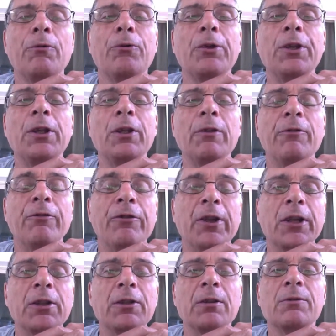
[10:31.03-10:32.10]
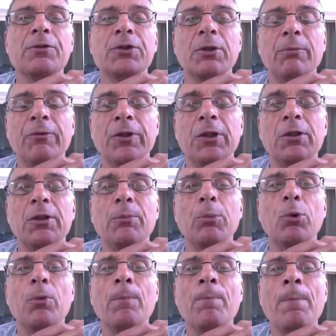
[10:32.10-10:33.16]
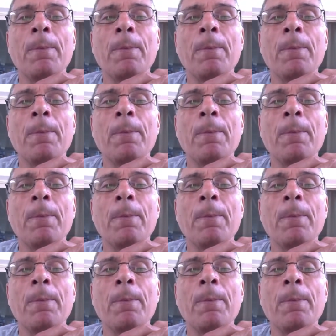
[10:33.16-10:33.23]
for the effect of some variable